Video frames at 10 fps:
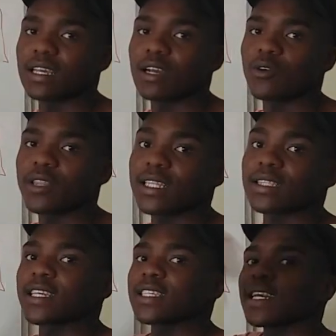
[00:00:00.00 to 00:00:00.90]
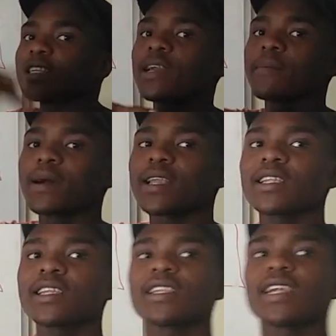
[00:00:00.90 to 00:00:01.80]
go that next item,
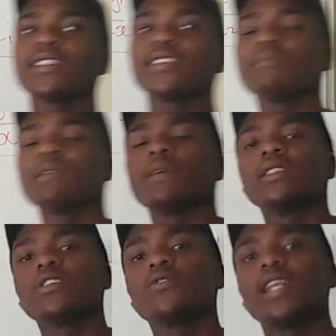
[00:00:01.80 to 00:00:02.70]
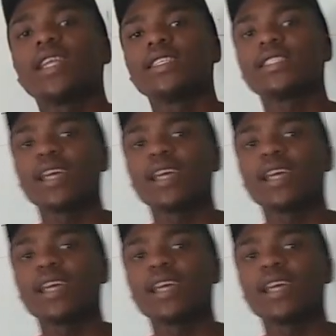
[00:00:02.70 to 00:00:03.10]
parallel lines and perpendicular lines.